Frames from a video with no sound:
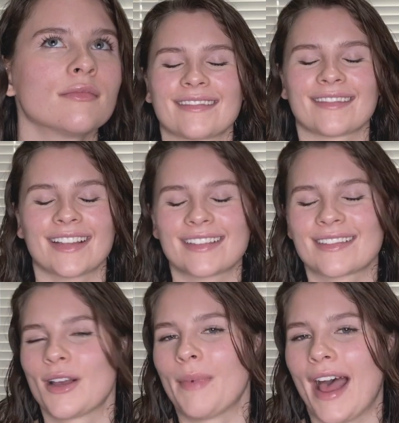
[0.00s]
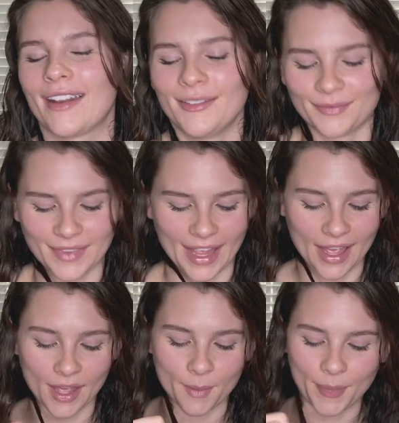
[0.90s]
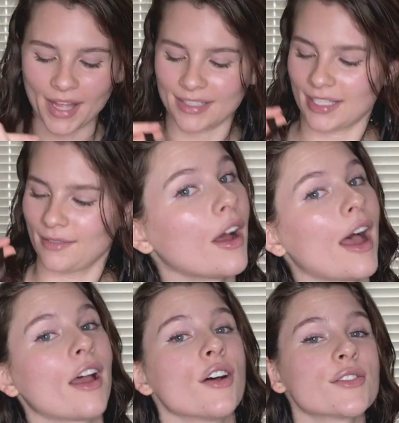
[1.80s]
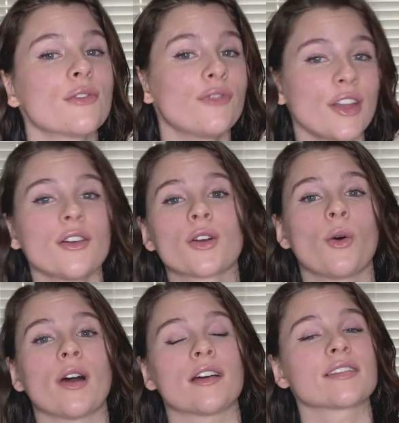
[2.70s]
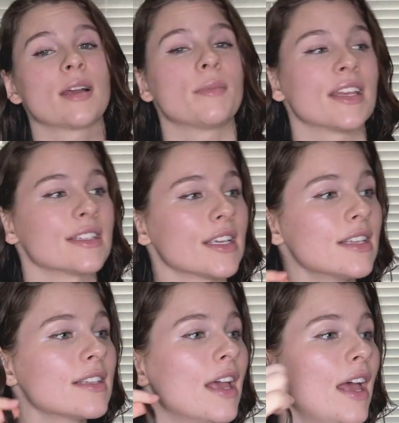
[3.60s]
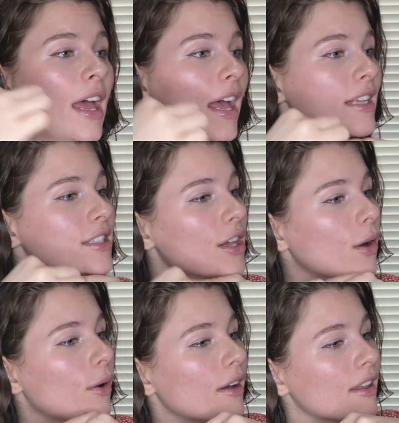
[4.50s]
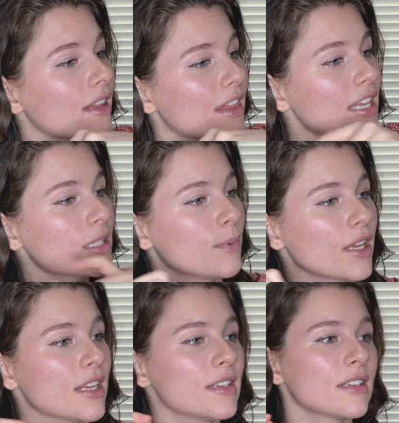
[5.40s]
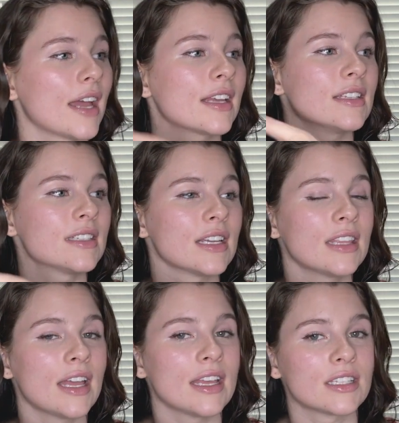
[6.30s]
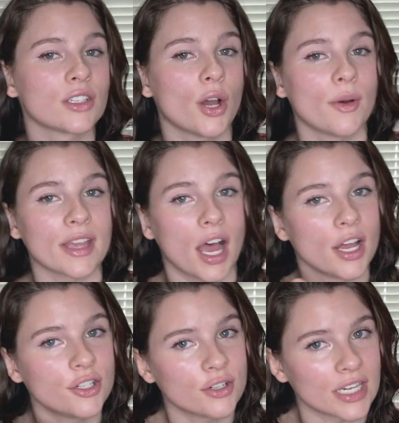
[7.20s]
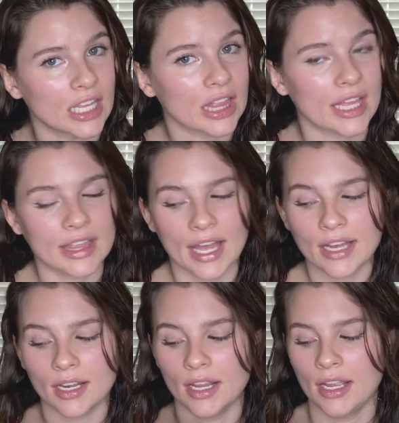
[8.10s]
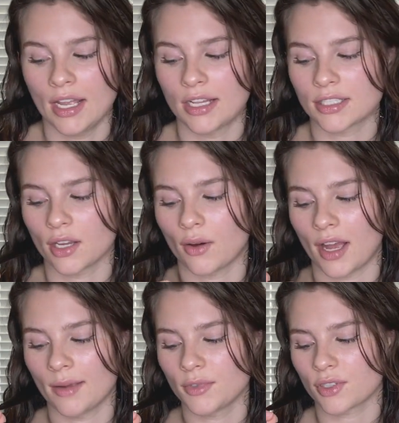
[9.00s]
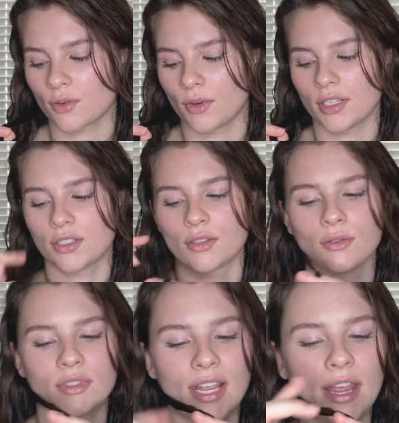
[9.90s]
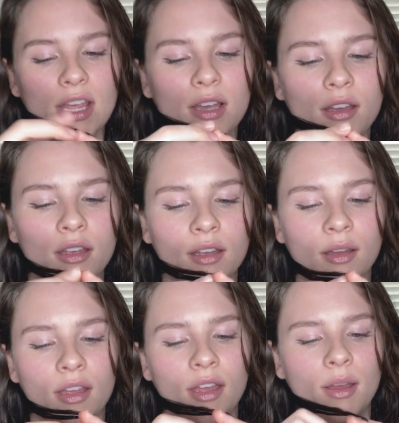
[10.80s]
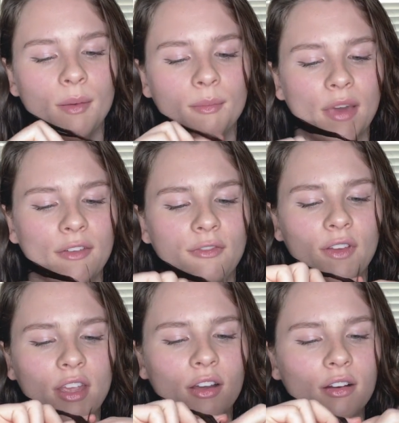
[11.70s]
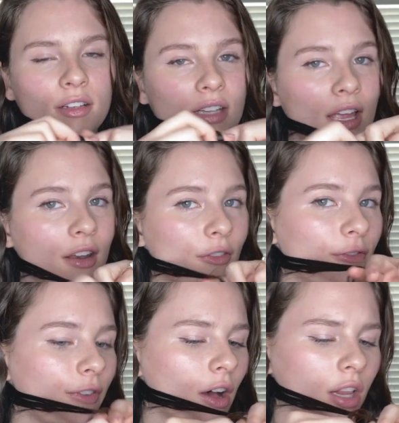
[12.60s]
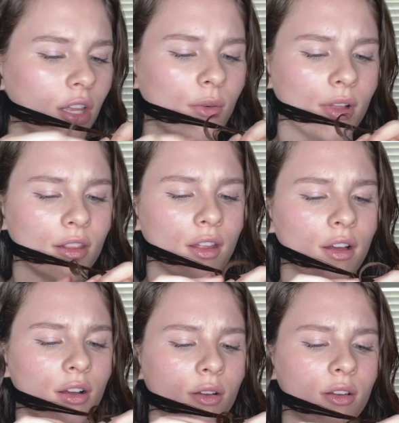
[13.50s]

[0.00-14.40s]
It's so bad. But I also finger coil some pieces, and so this piece, I can see that it's going underneath like that, and so I'm just going to take my fingers and follow along